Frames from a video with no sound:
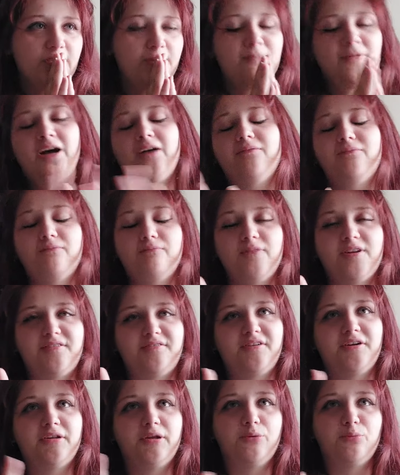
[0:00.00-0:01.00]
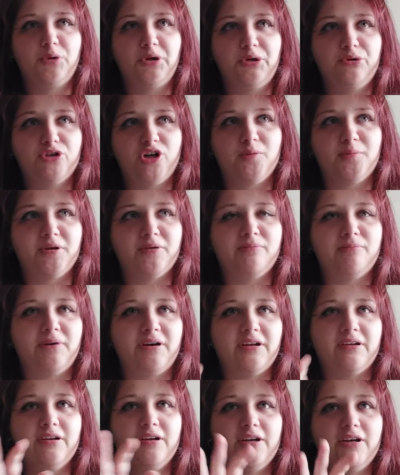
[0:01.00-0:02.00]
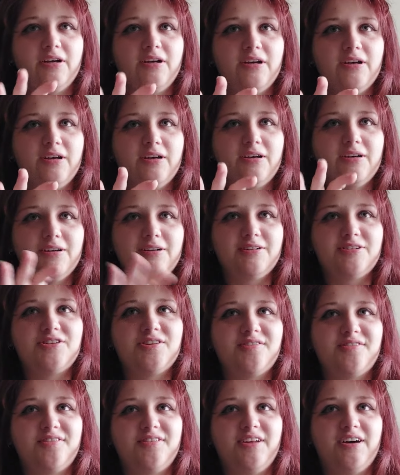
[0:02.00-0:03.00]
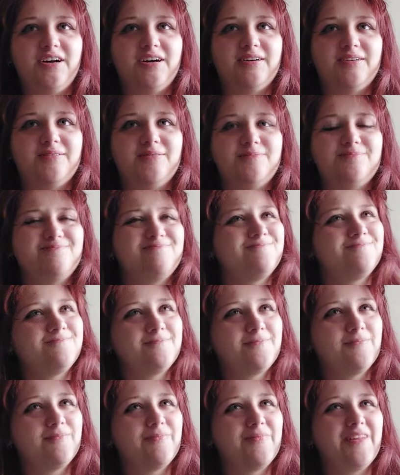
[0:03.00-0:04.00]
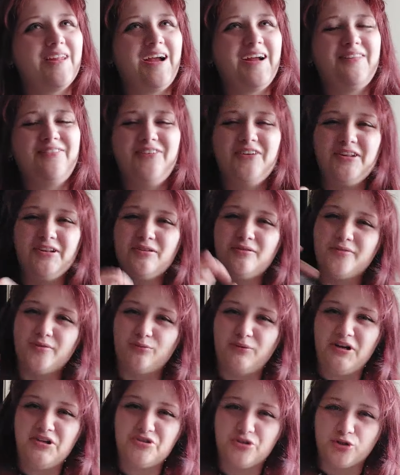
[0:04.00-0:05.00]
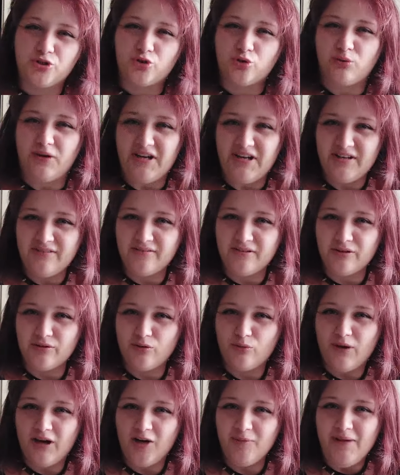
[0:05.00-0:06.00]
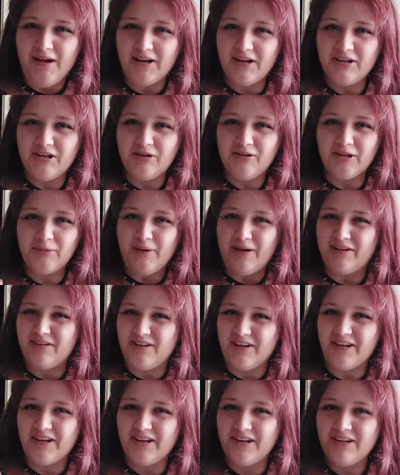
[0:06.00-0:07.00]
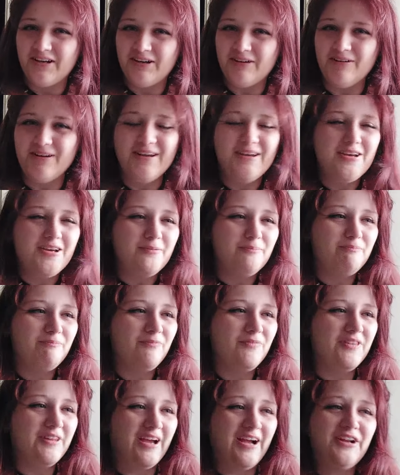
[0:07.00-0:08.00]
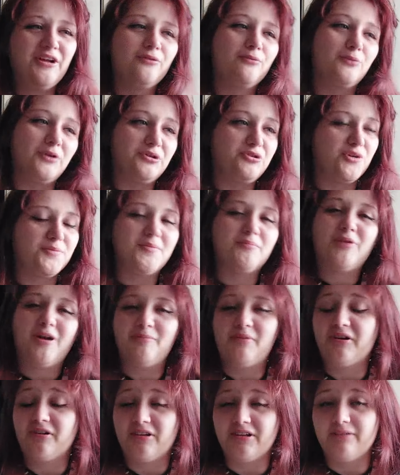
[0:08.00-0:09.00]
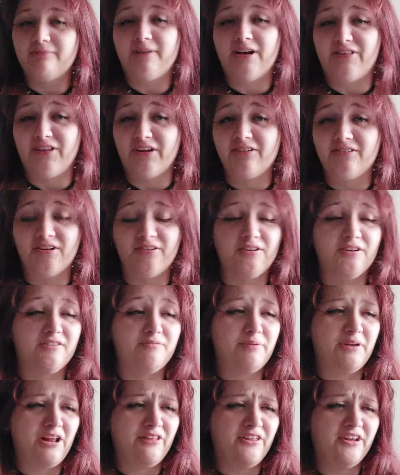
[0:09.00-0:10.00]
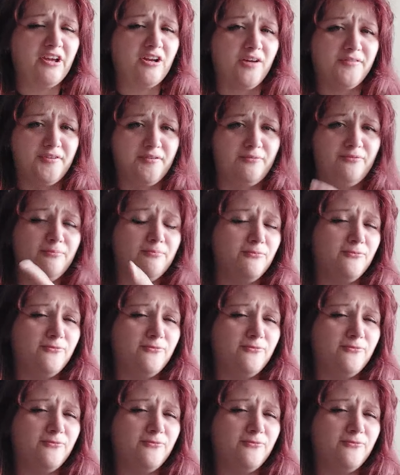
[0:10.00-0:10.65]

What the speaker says: not necessarily Reed Drummond, but just the, I feel like there was a rancher craze a little while back ago, like about a decade ago. I know Reed Drummond primarily, I think, did this, but I think it also